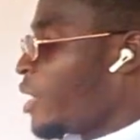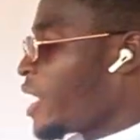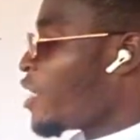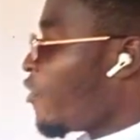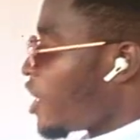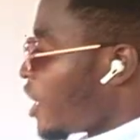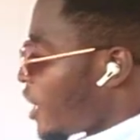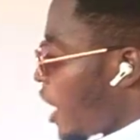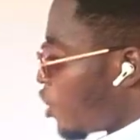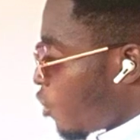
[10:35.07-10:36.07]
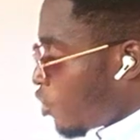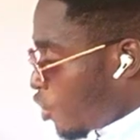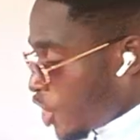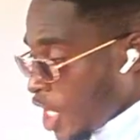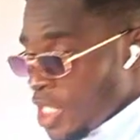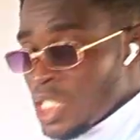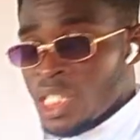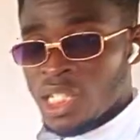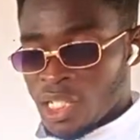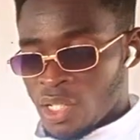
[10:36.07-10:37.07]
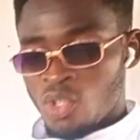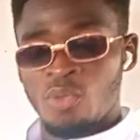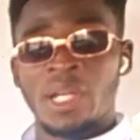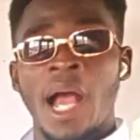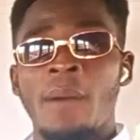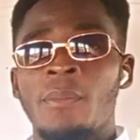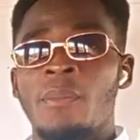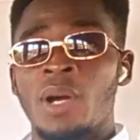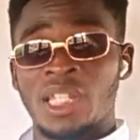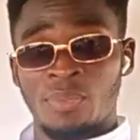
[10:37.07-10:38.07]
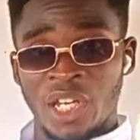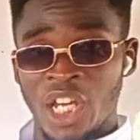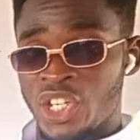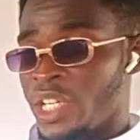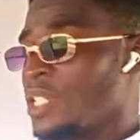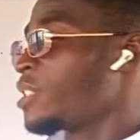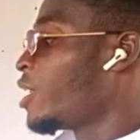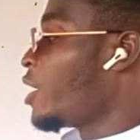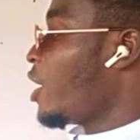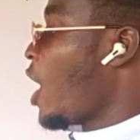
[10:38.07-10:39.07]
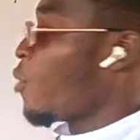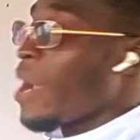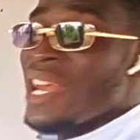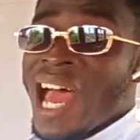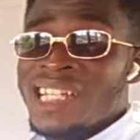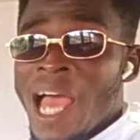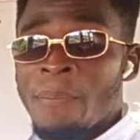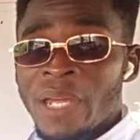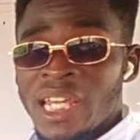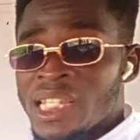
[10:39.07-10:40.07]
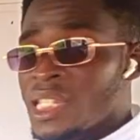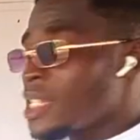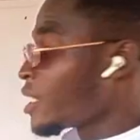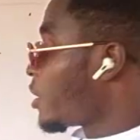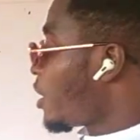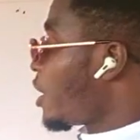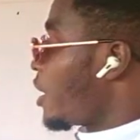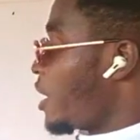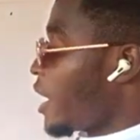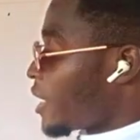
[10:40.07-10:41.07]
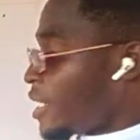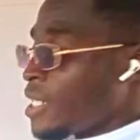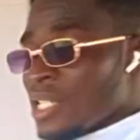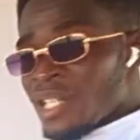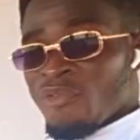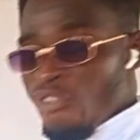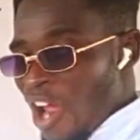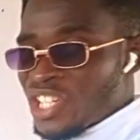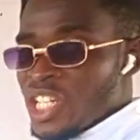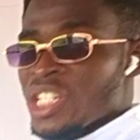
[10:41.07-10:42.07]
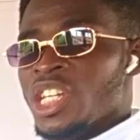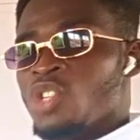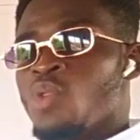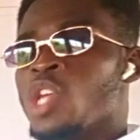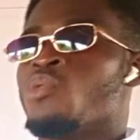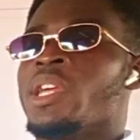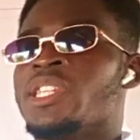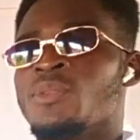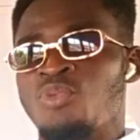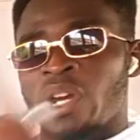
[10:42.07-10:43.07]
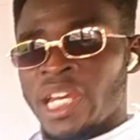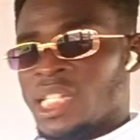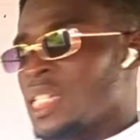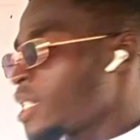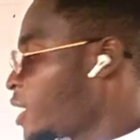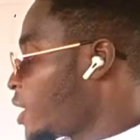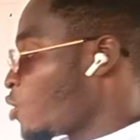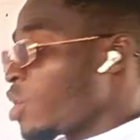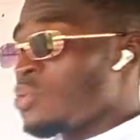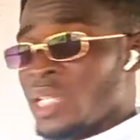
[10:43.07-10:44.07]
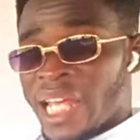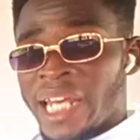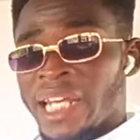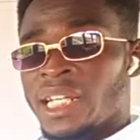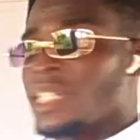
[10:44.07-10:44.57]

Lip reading: this division sign is going to change to become multiplication. And when that happens, this fraction is going to reciprocate. It is going to 10.